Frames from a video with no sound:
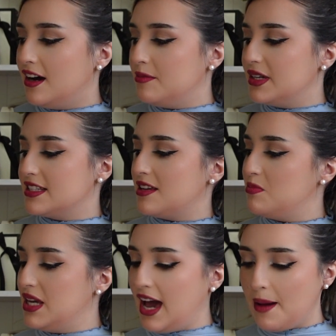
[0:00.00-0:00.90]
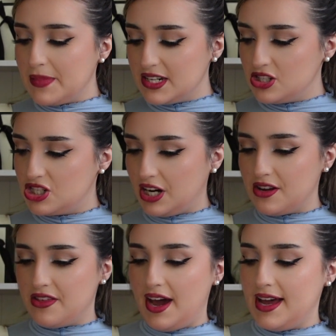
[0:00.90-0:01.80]
because I'd be happy to share
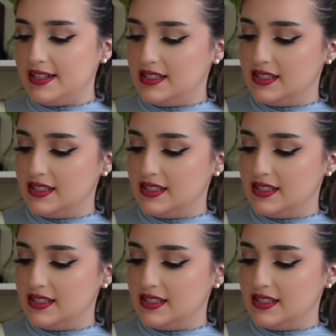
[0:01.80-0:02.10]
that.